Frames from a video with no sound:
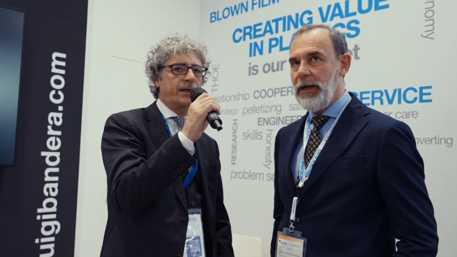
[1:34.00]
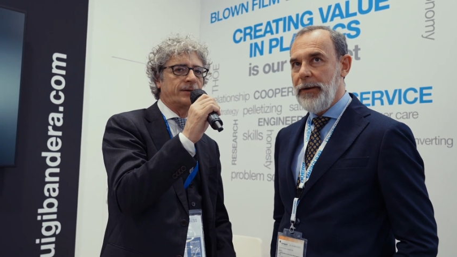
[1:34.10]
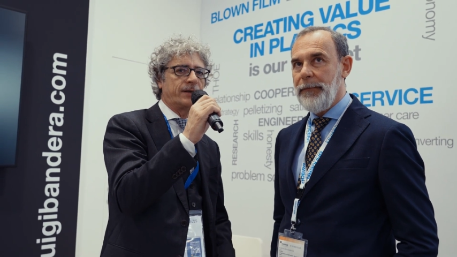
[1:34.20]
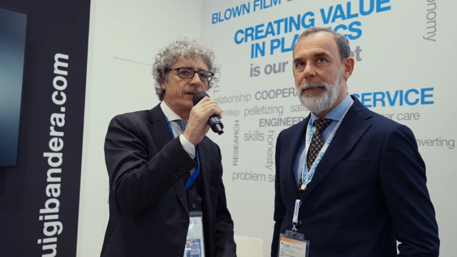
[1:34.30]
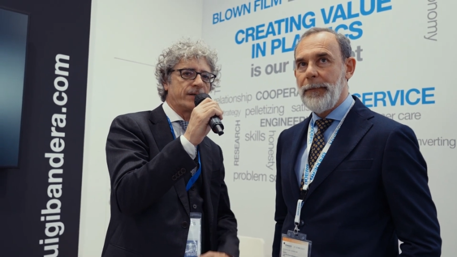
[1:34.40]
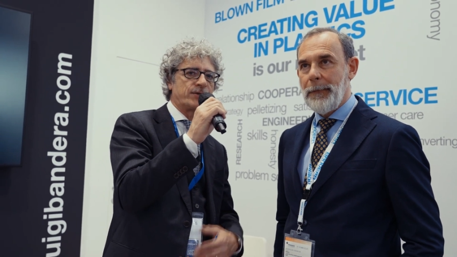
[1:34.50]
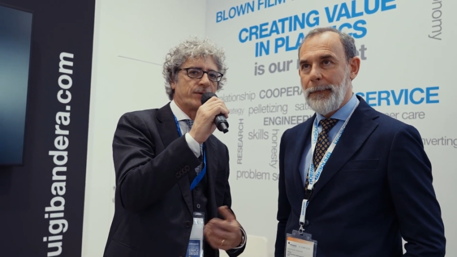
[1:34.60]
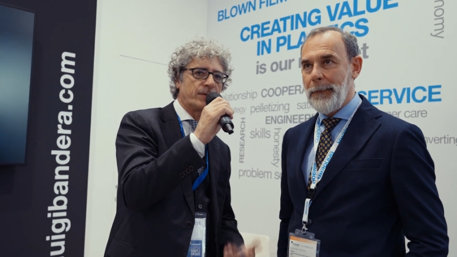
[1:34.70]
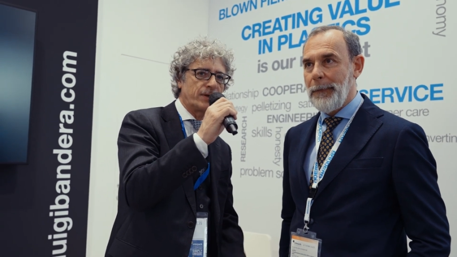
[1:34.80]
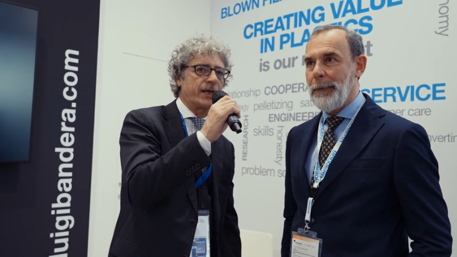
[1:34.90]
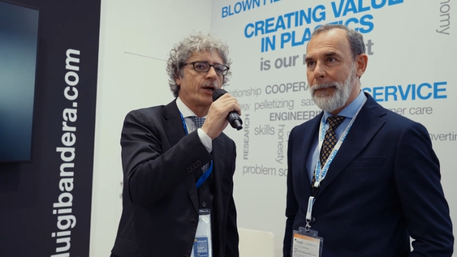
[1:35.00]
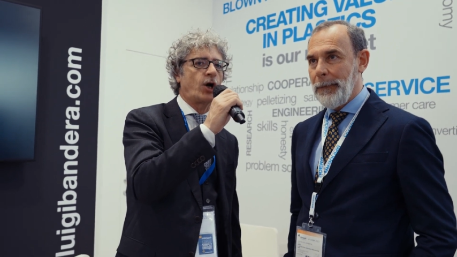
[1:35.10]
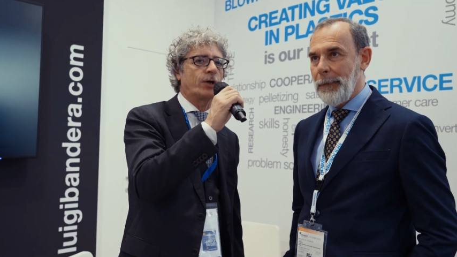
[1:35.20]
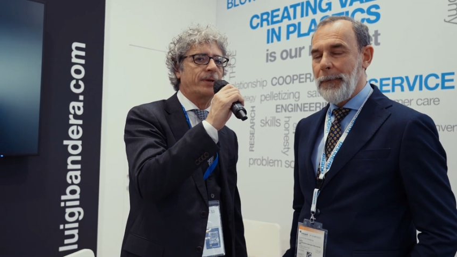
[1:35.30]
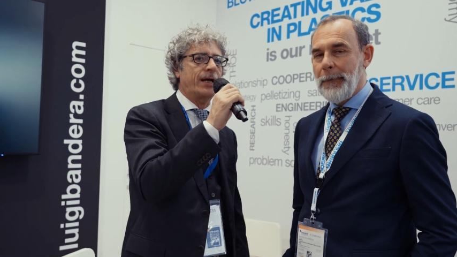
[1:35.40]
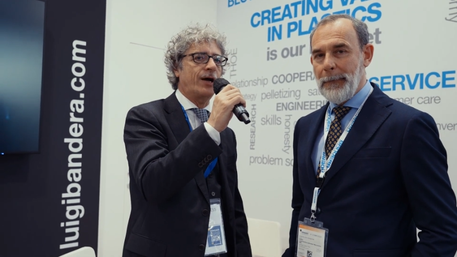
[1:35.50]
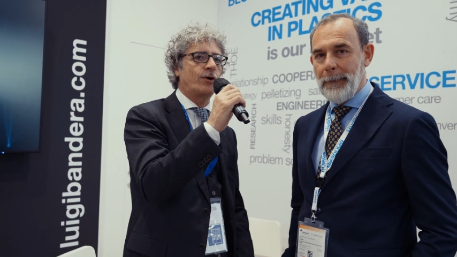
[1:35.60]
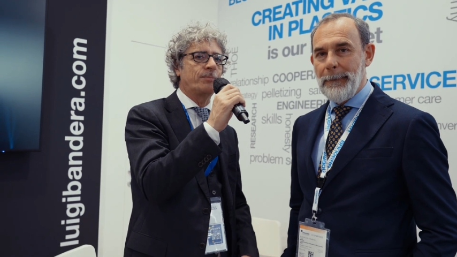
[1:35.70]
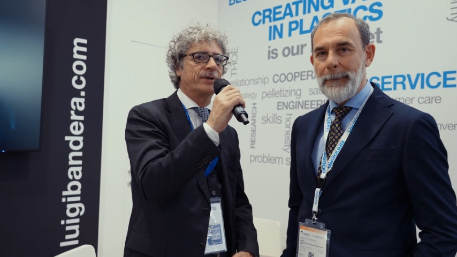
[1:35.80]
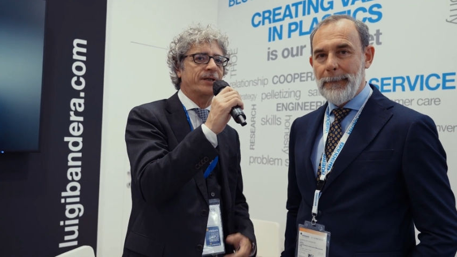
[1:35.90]
Speaker 1: and circular economy.
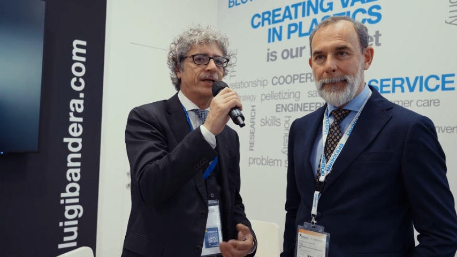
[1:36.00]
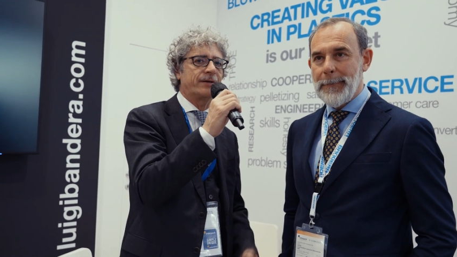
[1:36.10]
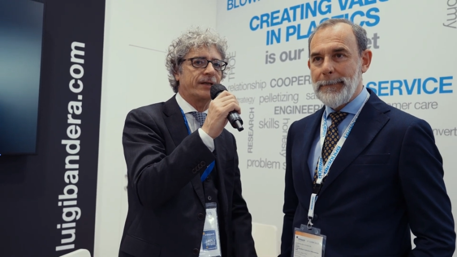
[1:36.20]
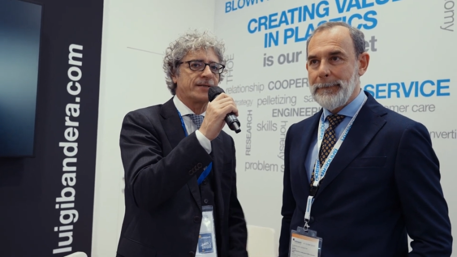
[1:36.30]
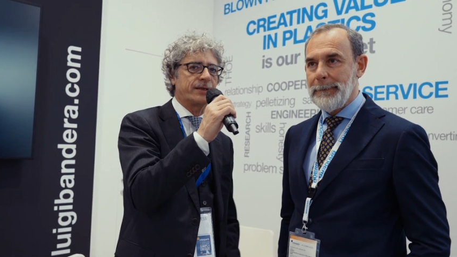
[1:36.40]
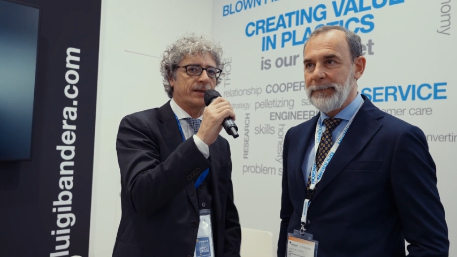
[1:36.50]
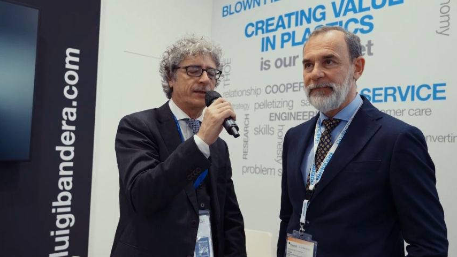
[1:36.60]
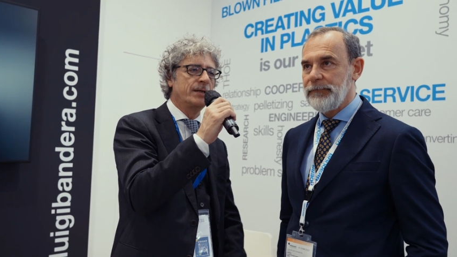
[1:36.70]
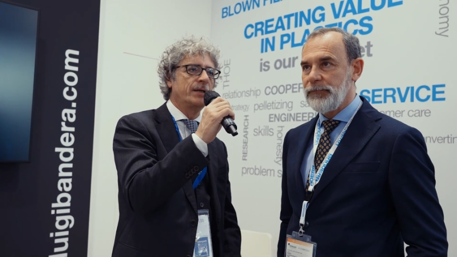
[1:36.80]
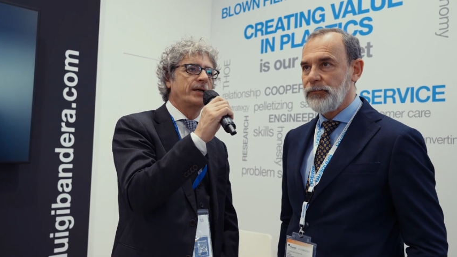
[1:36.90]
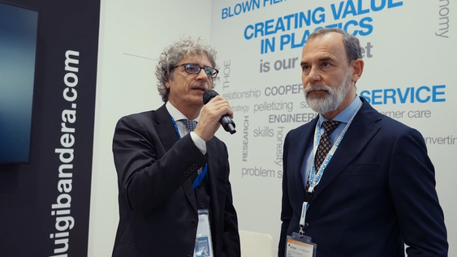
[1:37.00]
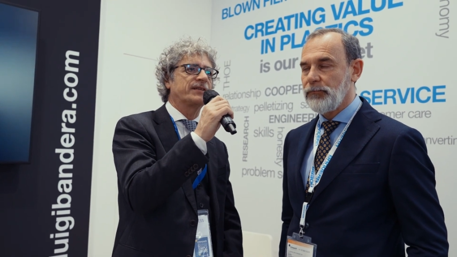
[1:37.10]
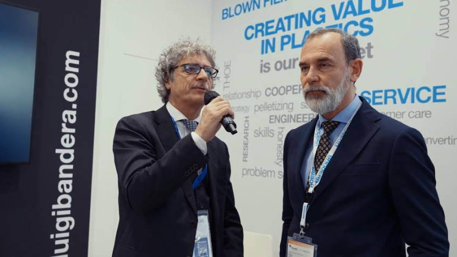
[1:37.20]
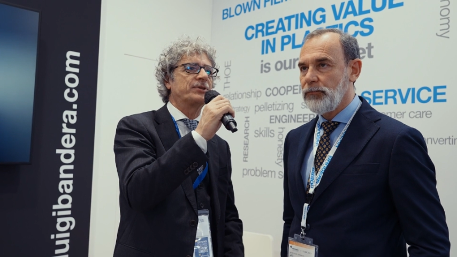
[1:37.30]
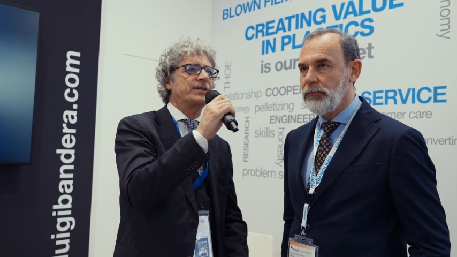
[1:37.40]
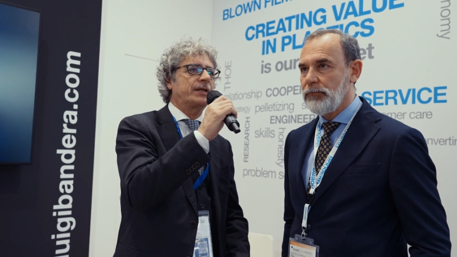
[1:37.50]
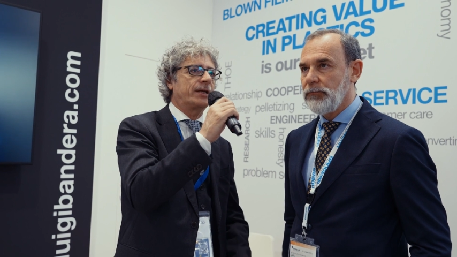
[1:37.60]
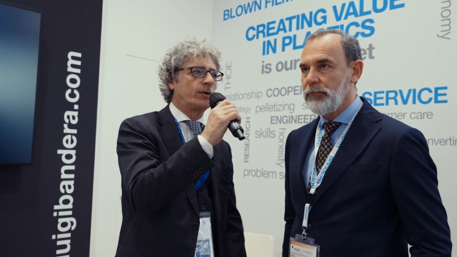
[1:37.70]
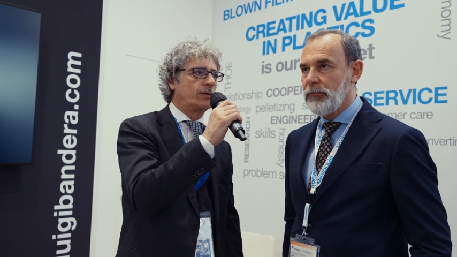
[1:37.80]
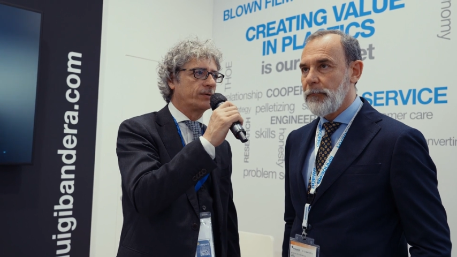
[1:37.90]
How Bandera is
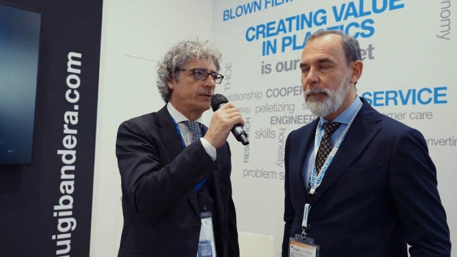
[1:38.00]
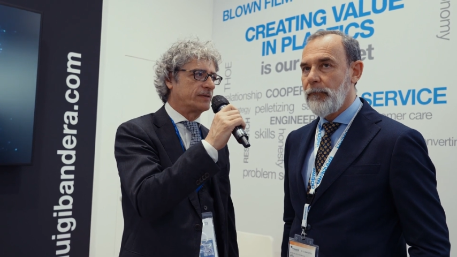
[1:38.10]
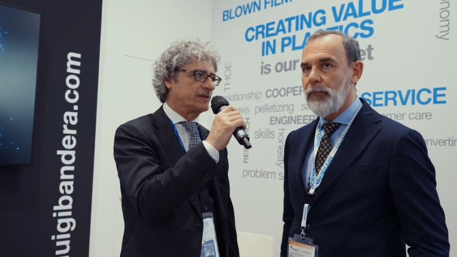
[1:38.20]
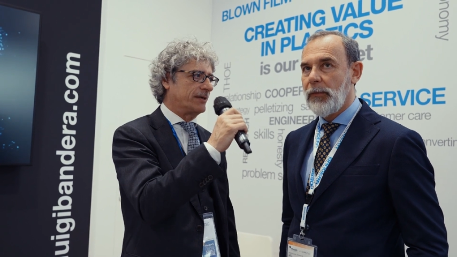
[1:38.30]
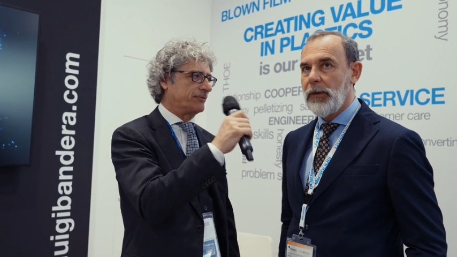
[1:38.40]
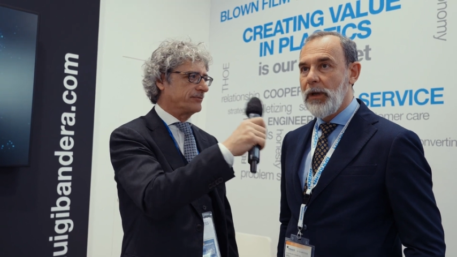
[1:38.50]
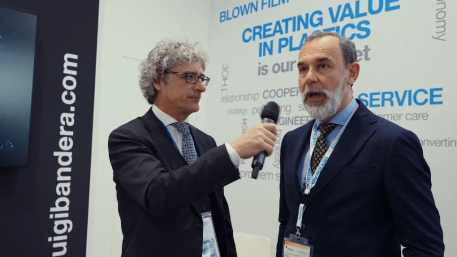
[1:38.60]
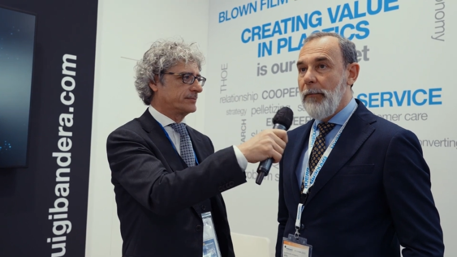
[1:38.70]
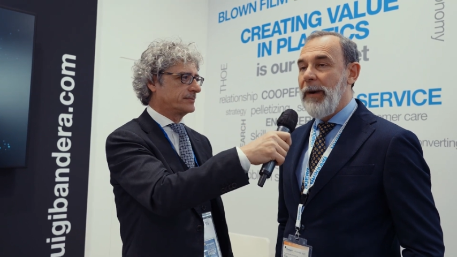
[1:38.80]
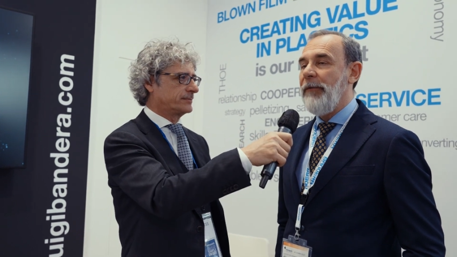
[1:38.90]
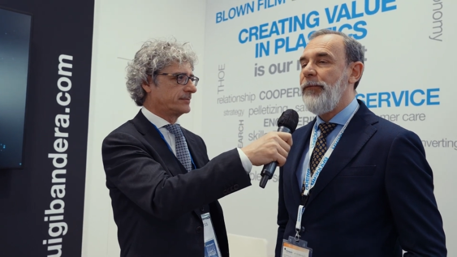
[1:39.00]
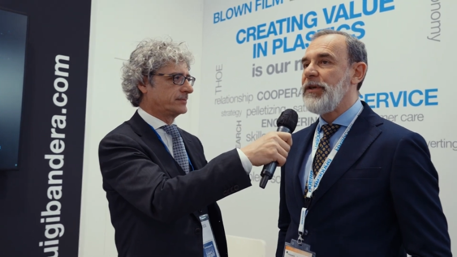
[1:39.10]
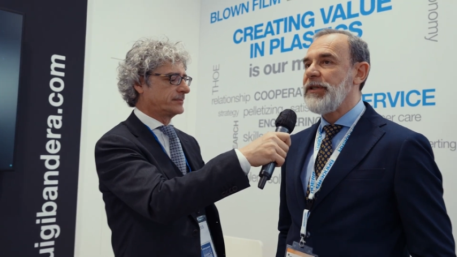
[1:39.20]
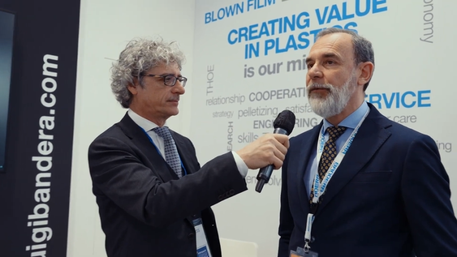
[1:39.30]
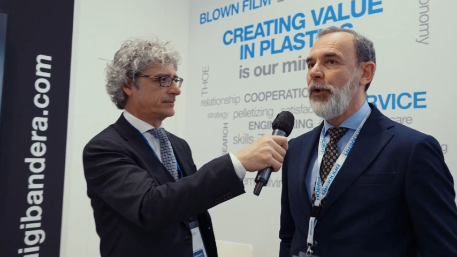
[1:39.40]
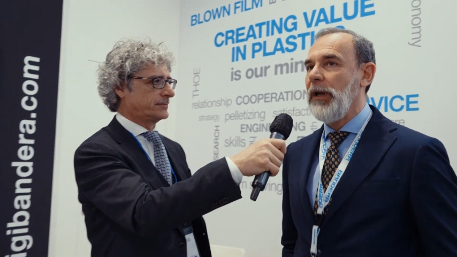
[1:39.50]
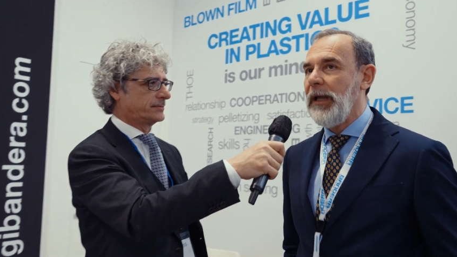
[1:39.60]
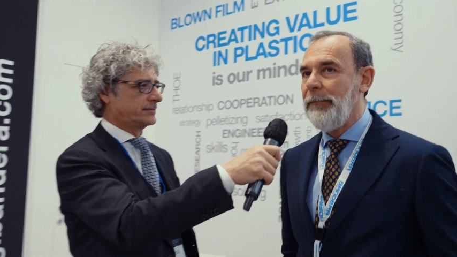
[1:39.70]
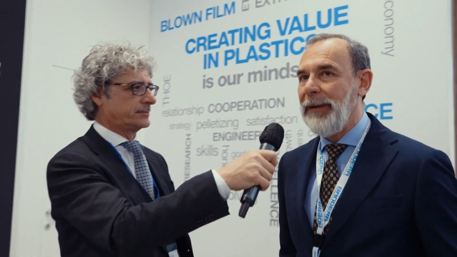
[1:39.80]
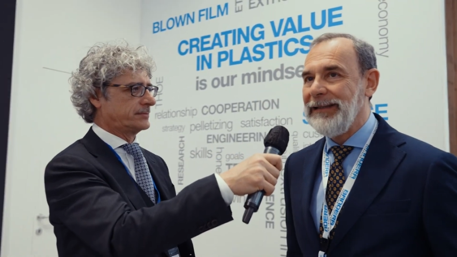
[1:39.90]
interpreting all those stuff?
Speaker 2: But first of
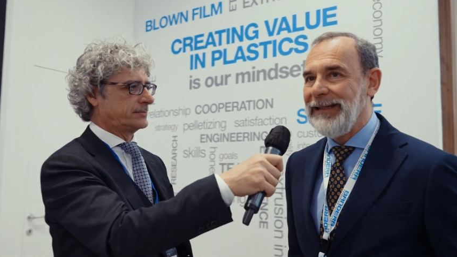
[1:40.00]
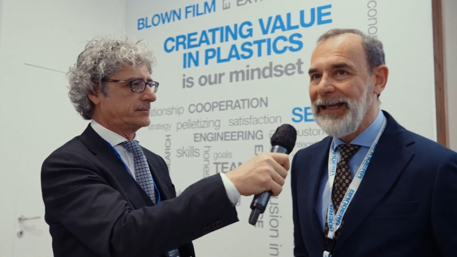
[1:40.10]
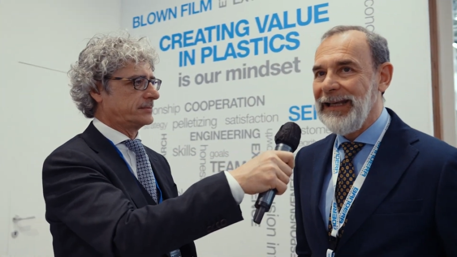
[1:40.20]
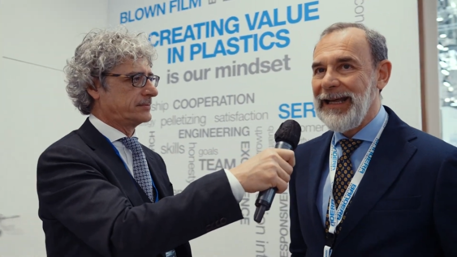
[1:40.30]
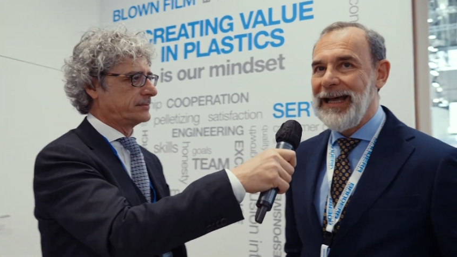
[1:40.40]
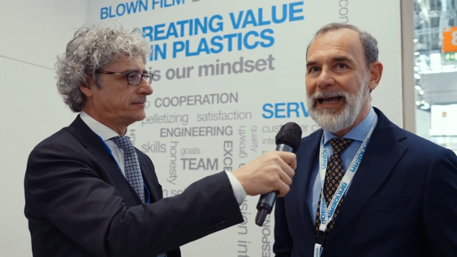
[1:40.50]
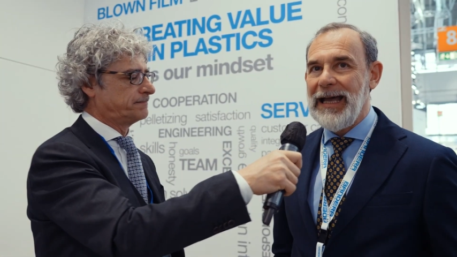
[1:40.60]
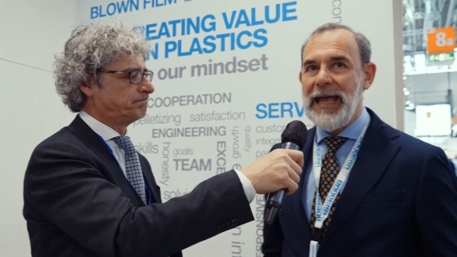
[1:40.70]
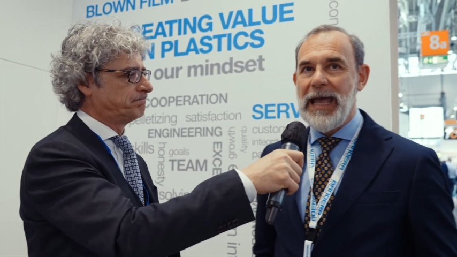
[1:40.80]
all, uh, Bandera